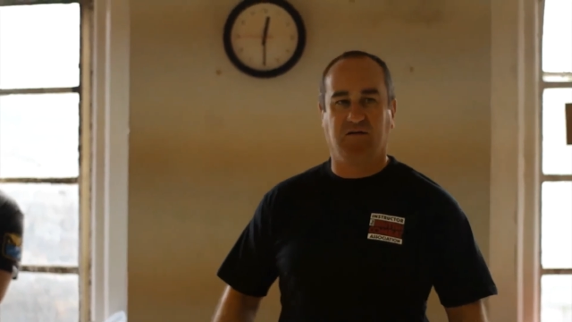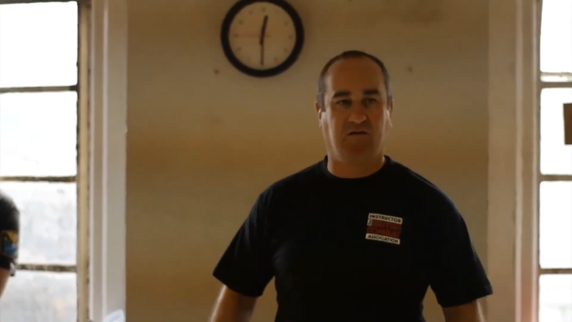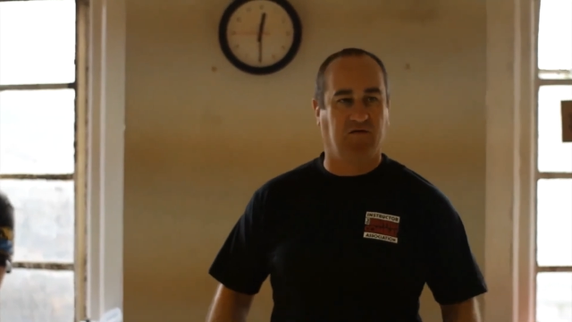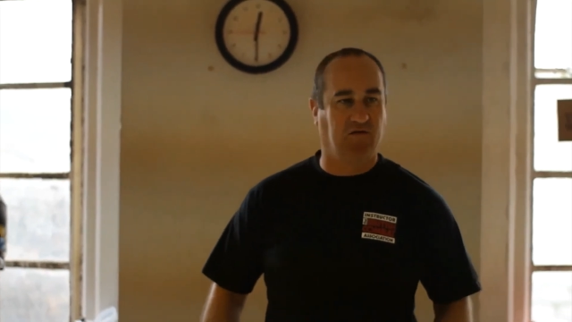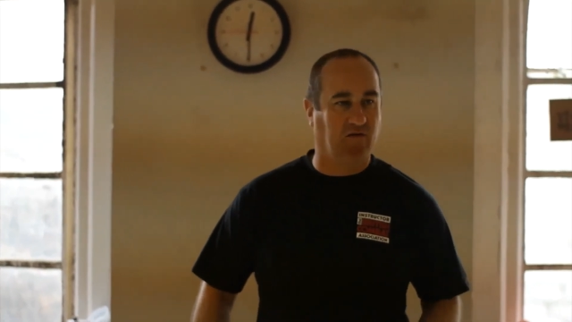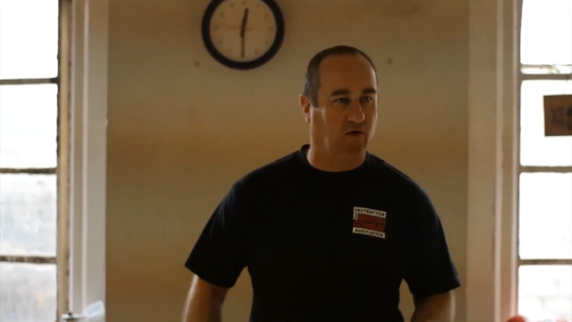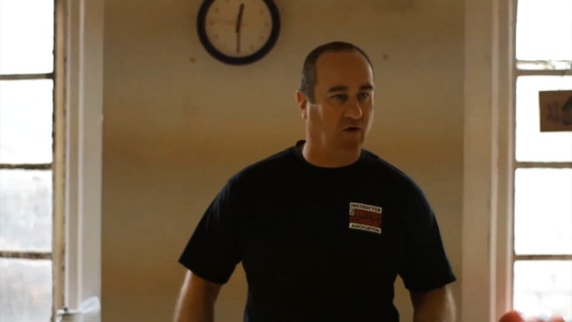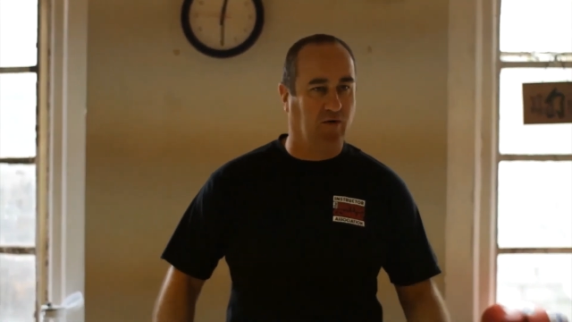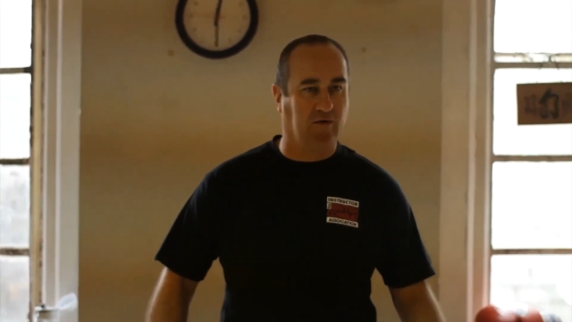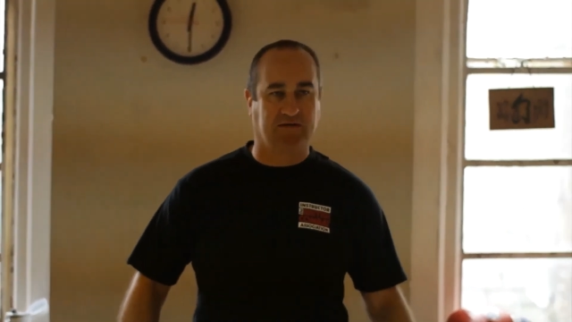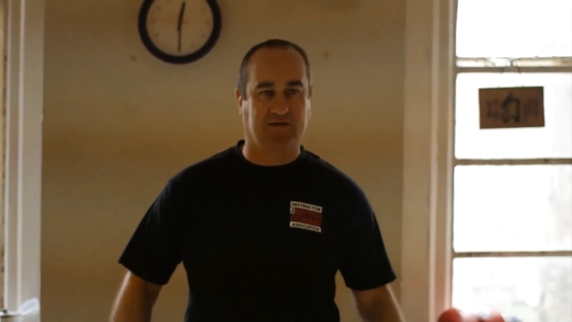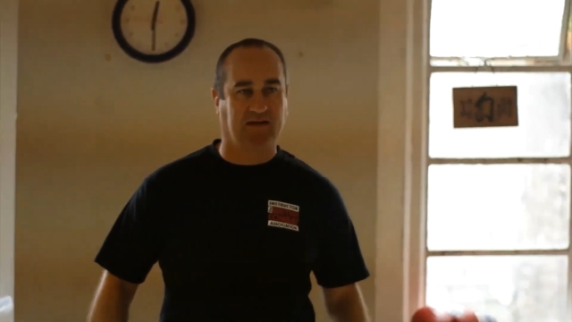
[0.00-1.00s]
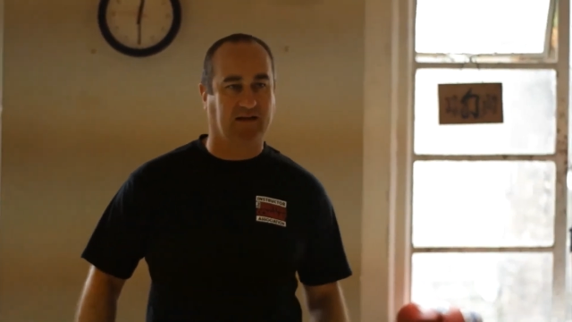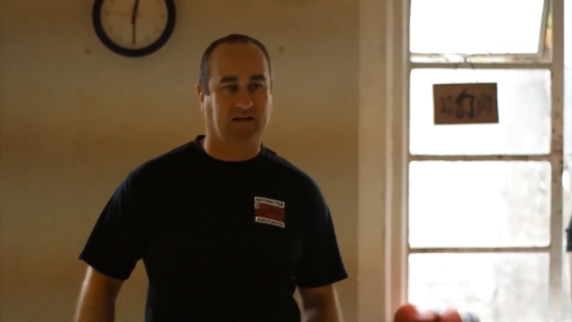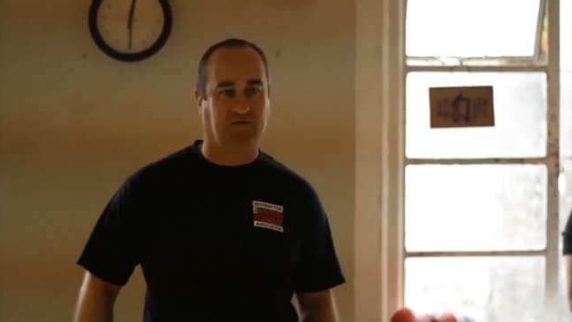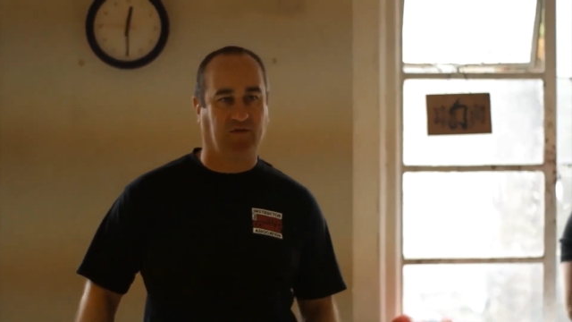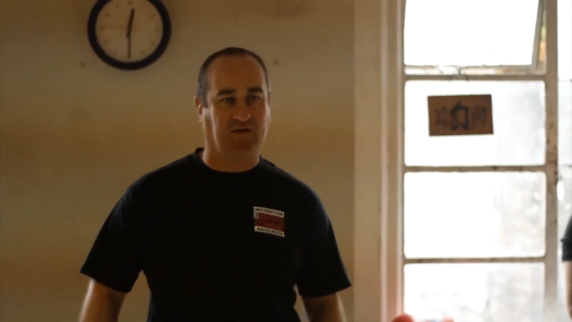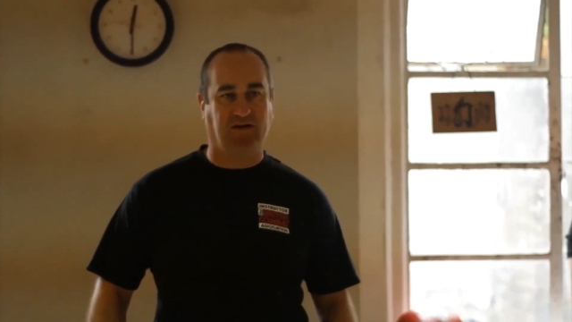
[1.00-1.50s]
they always think it's
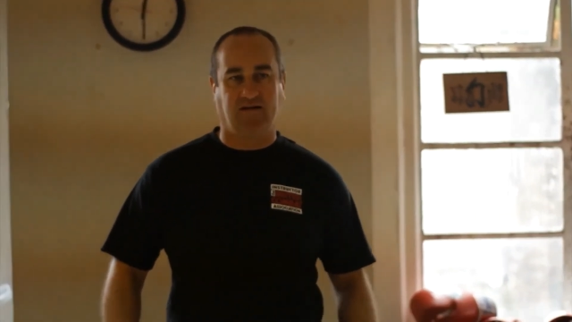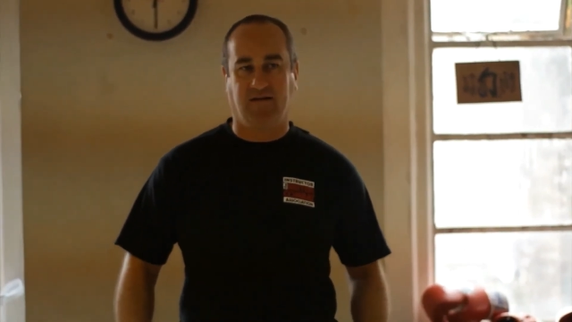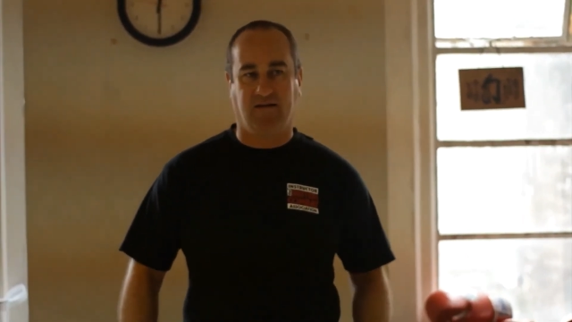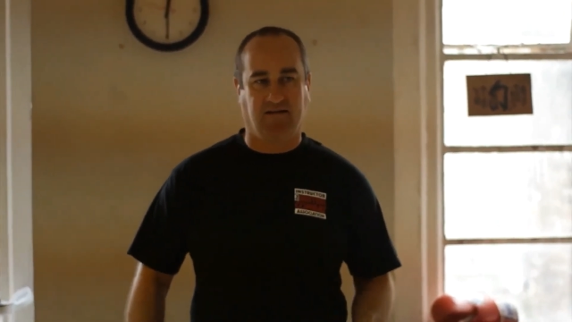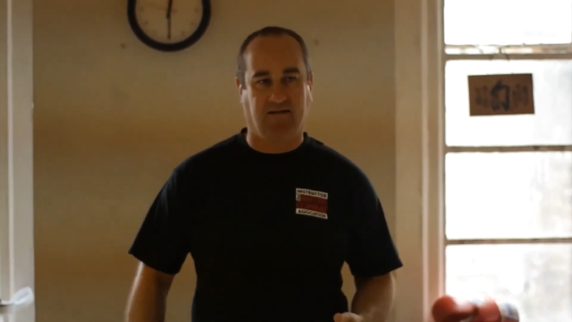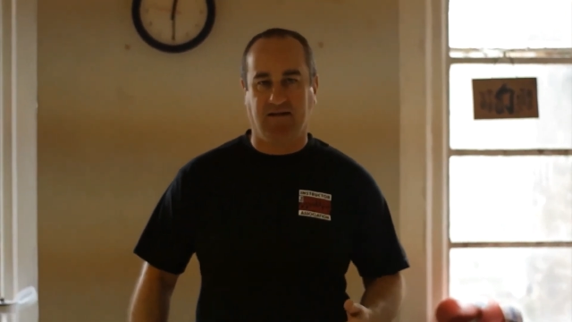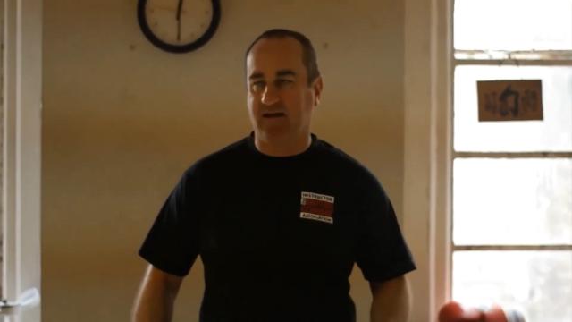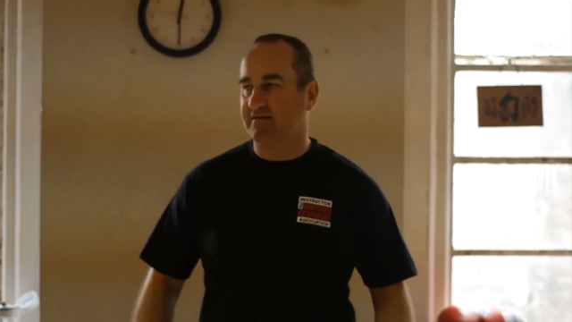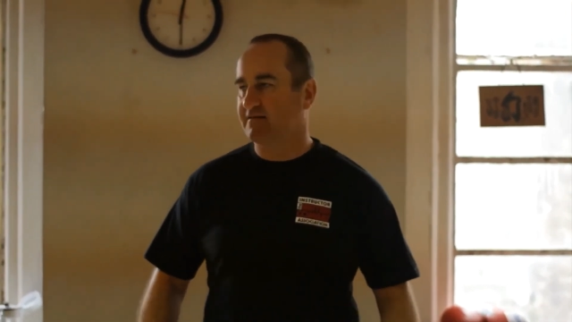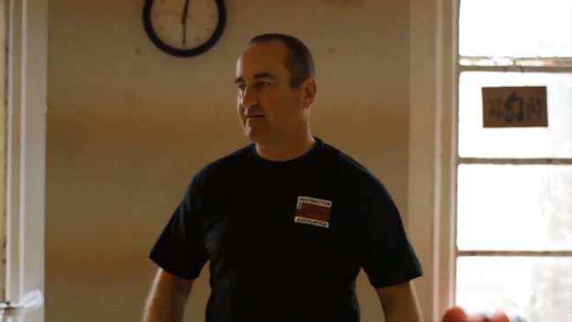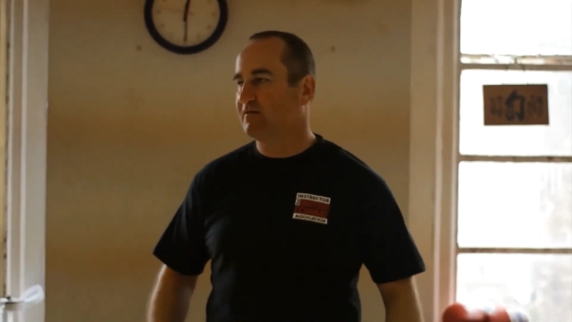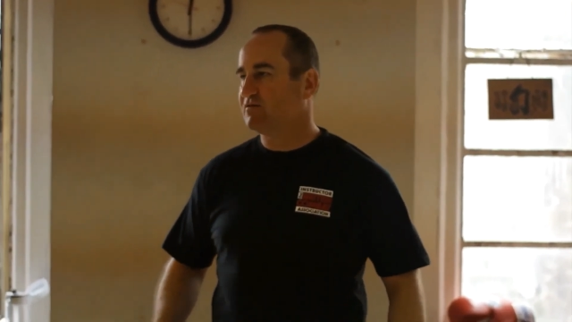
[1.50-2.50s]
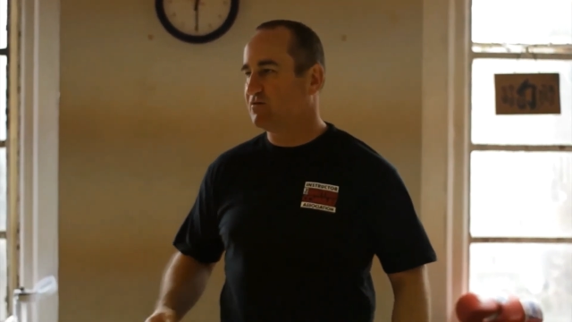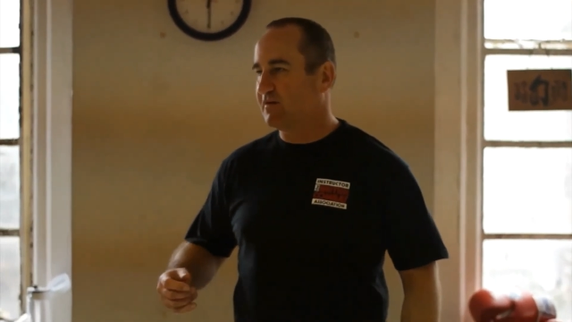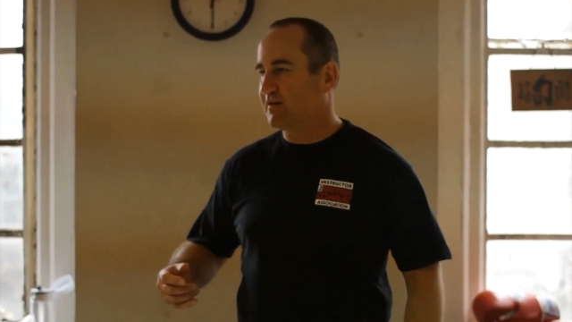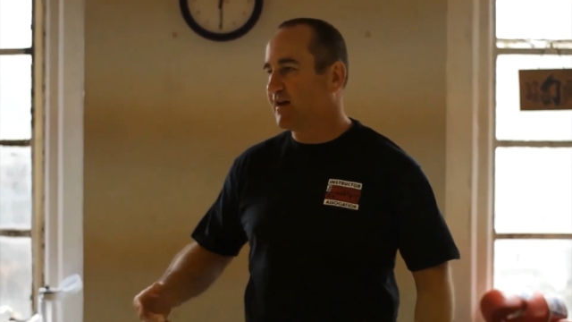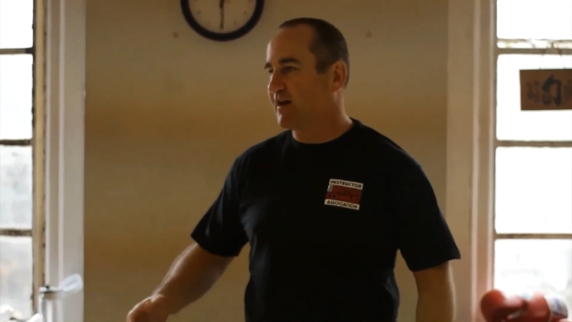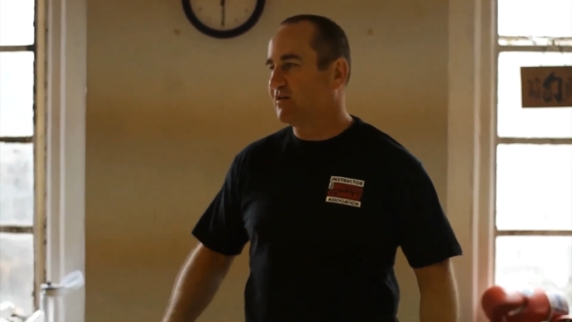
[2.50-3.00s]
funny. Yes. So the
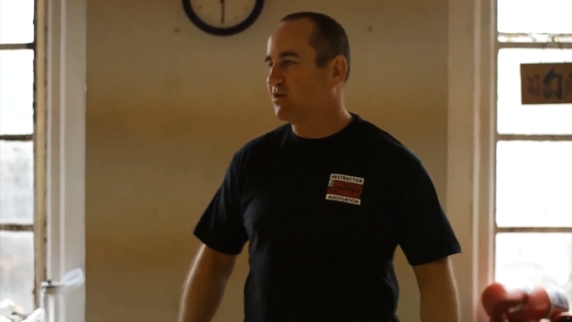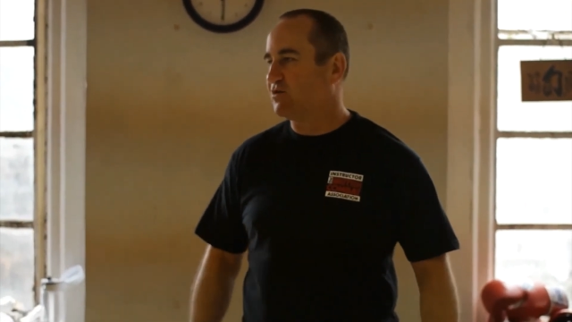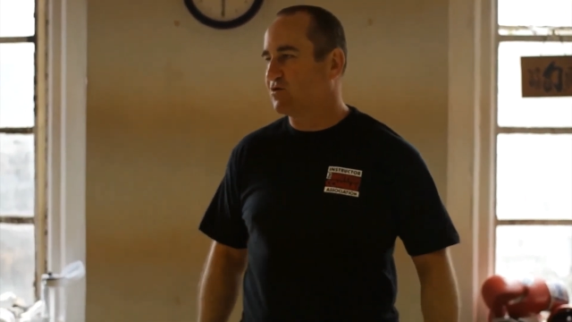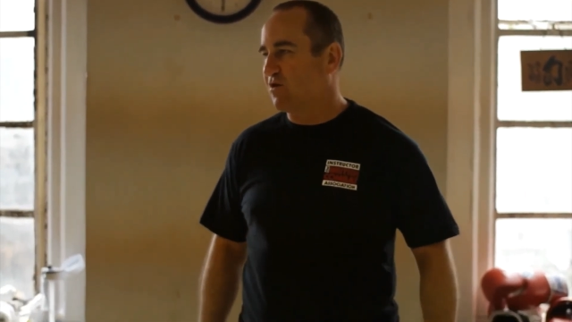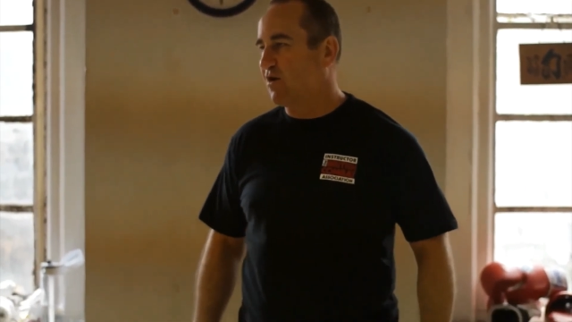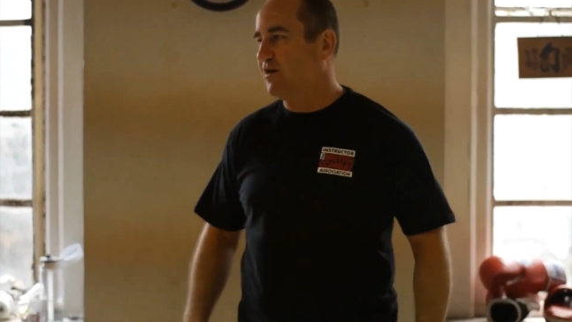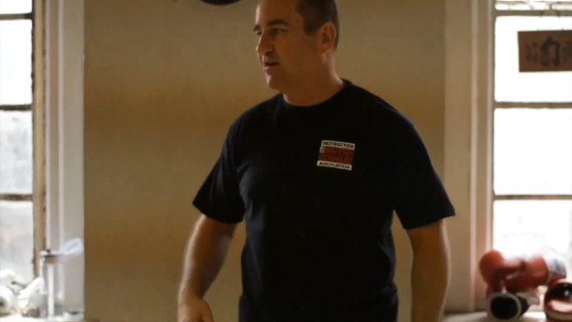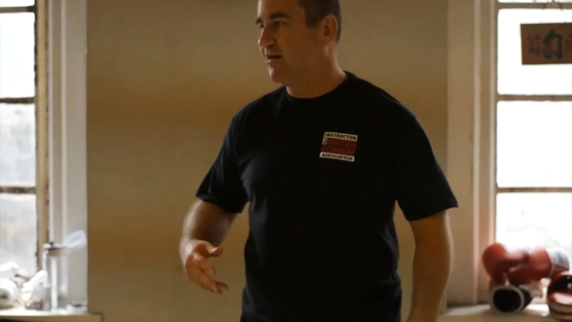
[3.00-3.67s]
kick in the groin.